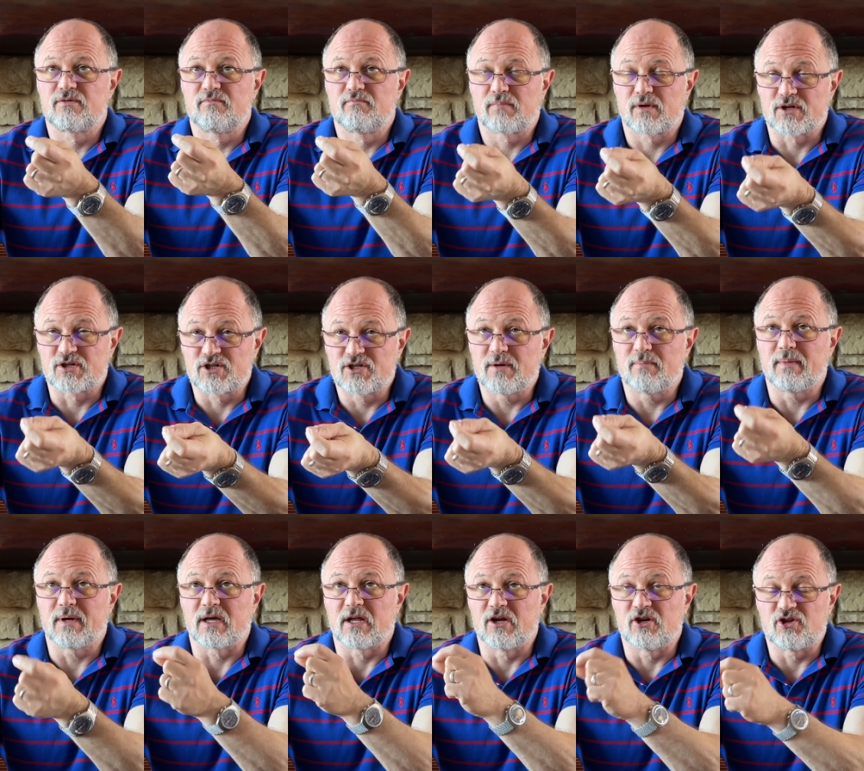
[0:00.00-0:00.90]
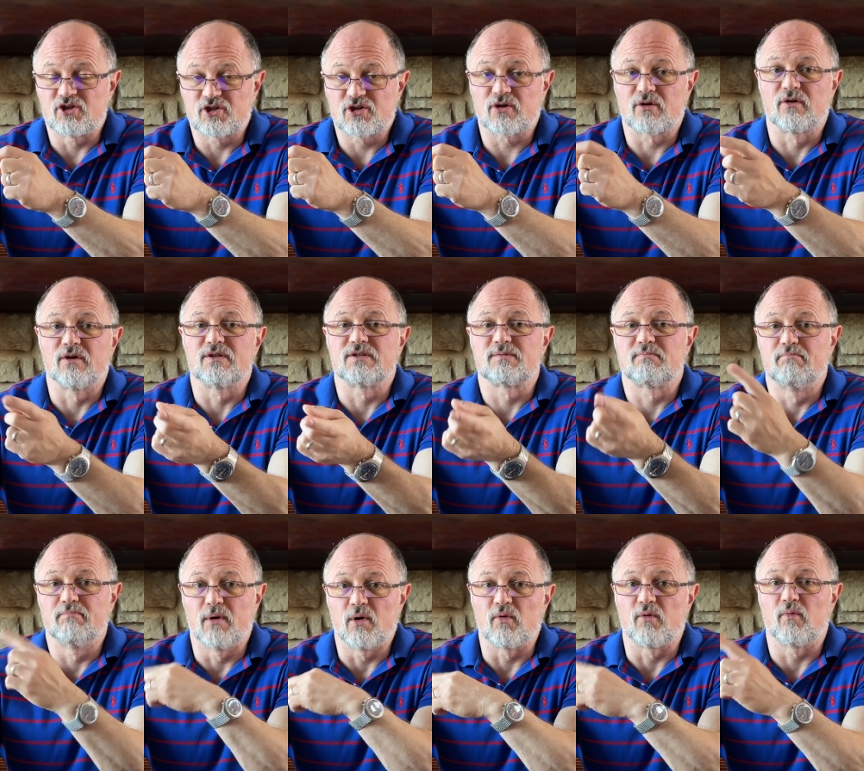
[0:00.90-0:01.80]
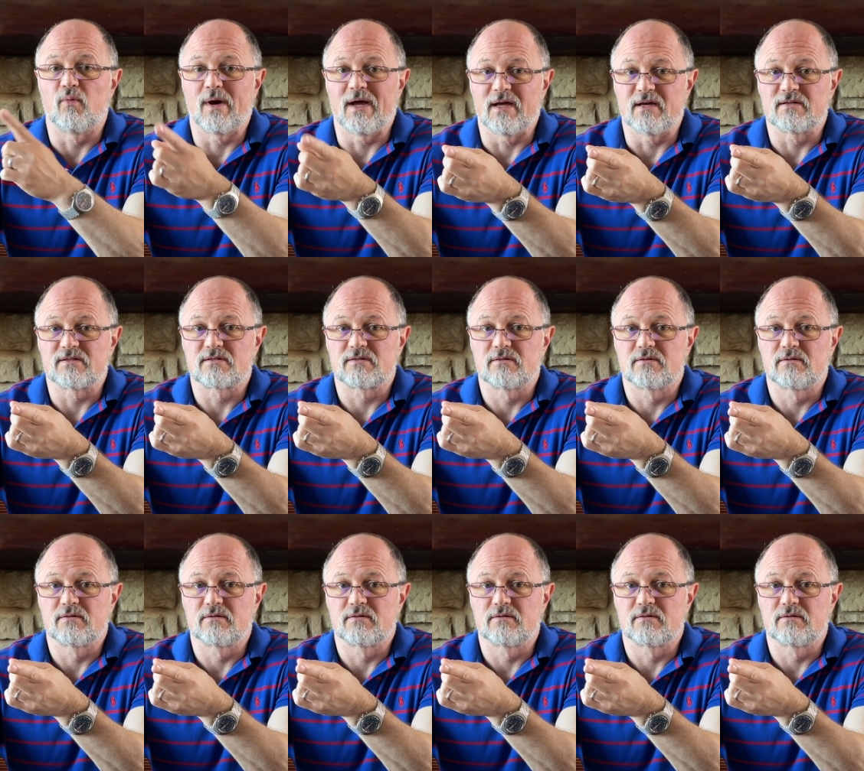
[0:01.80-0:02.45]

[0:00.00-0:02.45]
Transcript: plus shipping and insurance both ways.